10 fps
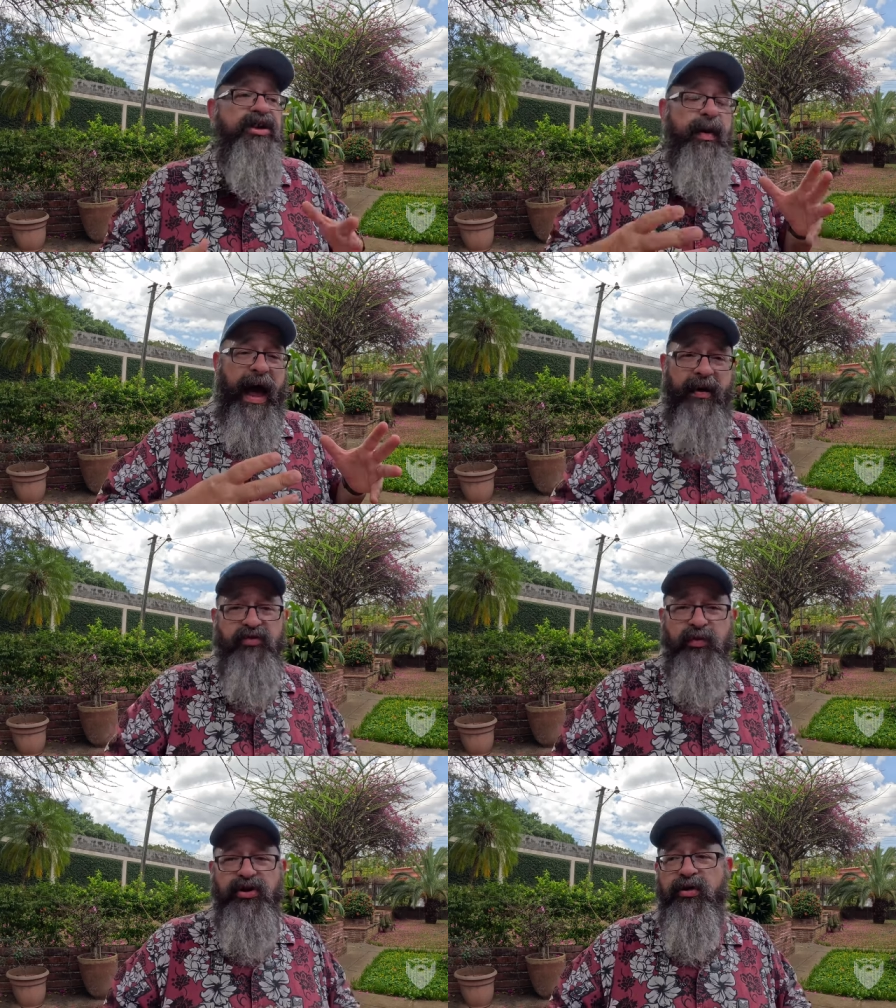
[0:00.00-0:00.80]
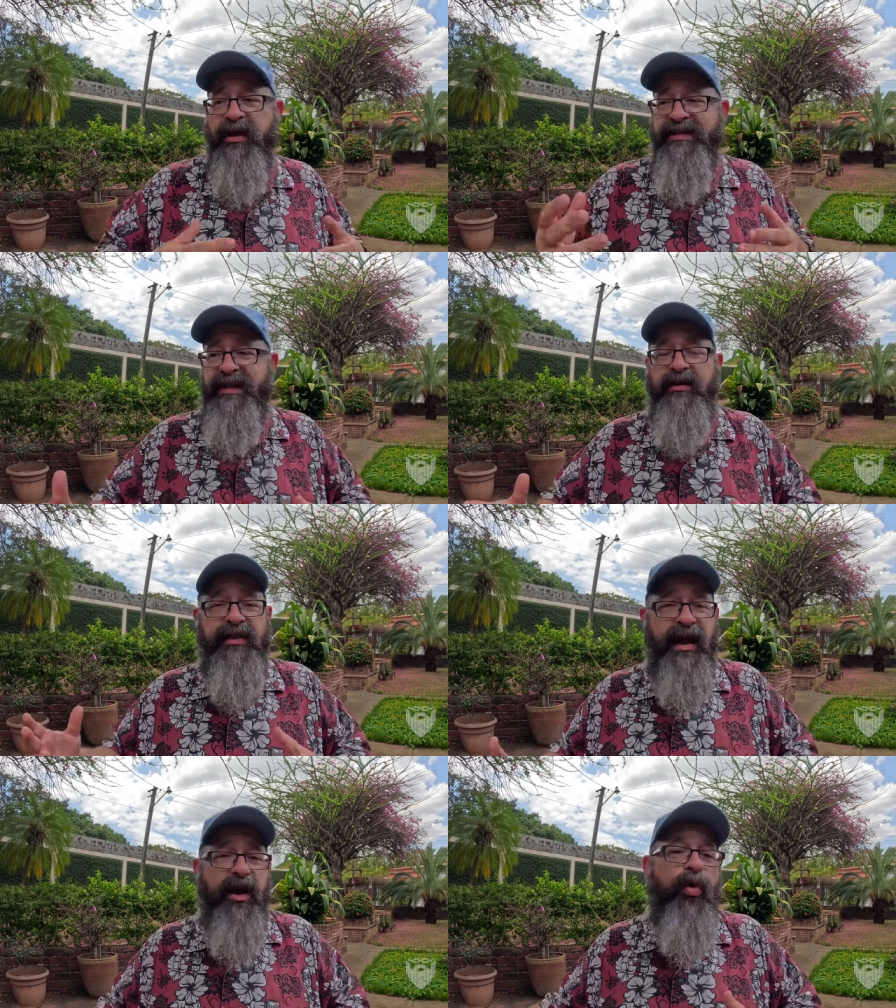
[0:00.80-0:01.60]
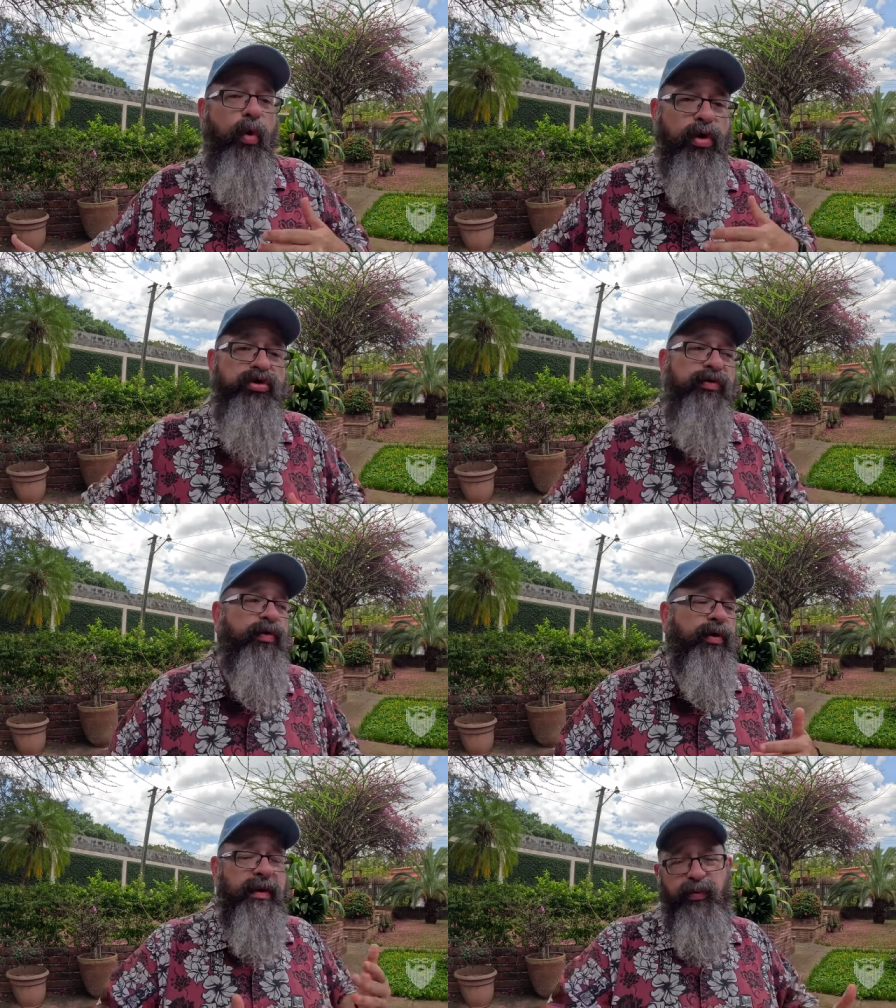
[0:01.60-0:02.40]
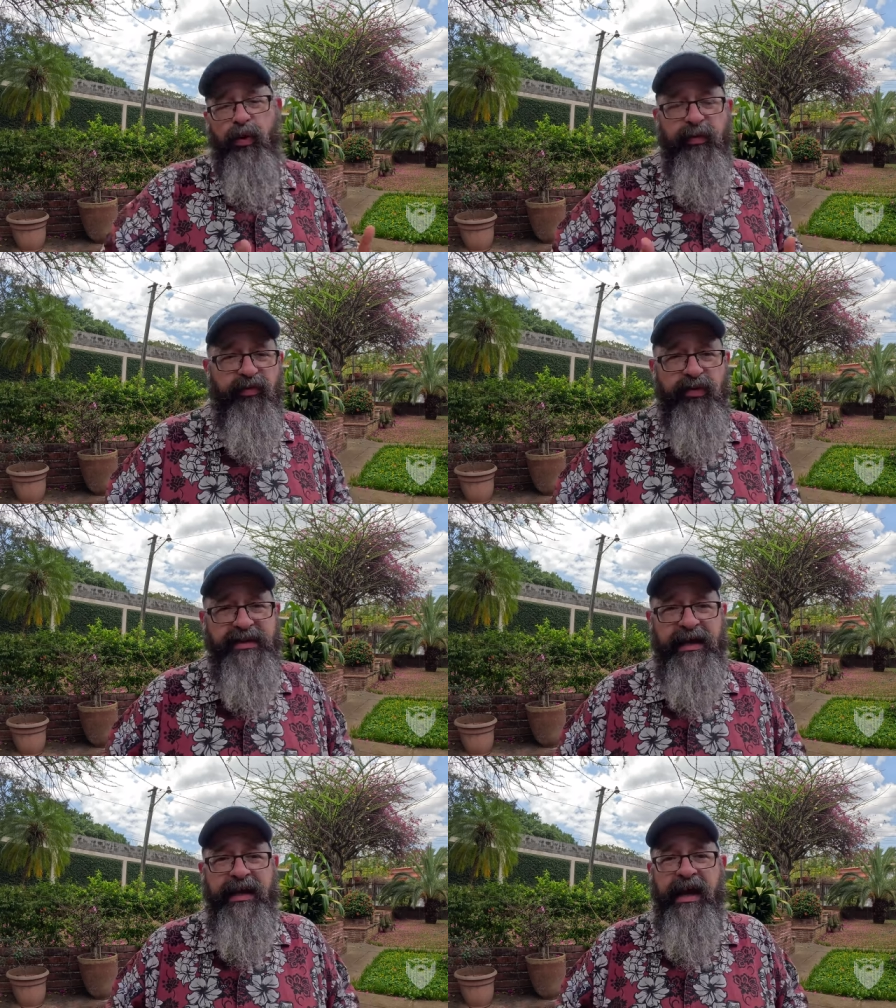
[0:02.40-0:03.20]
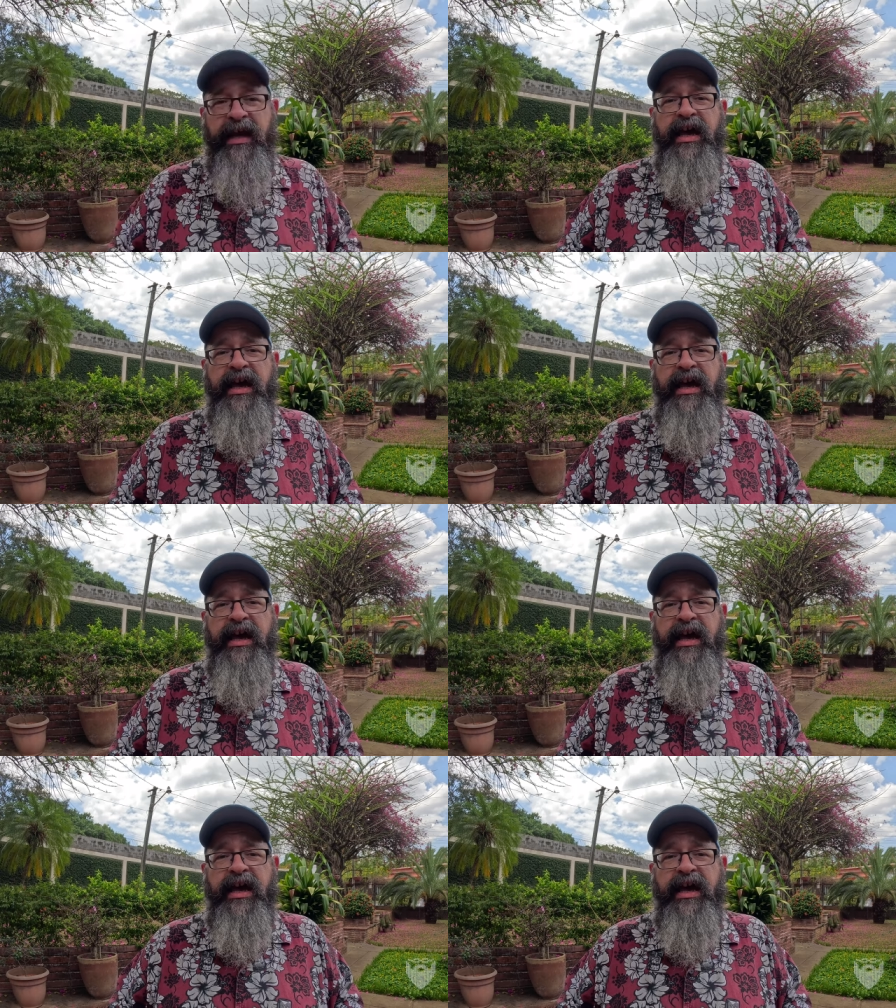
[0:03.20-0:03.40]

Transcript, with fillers: You have to return and sell it there or do a full import before selling it.